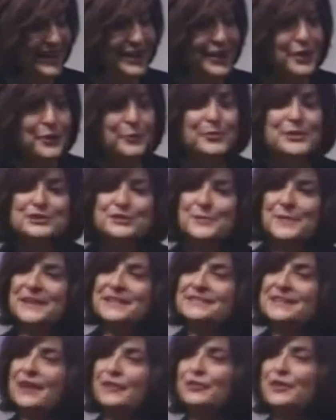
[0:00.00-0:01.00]
Which means
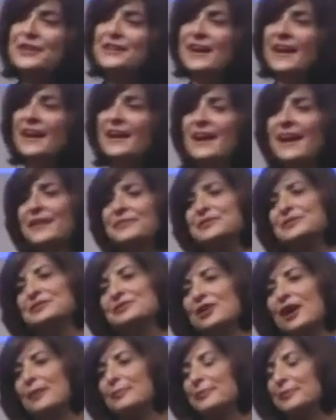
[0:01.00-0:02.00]
every day I have to
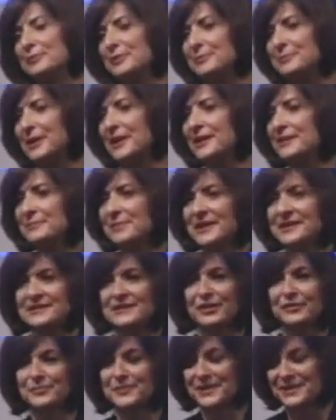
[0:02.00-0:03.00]
stop and remind
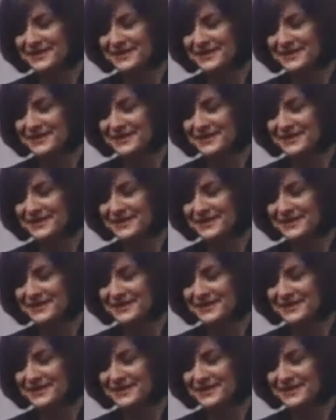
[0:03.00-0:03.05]
myself, because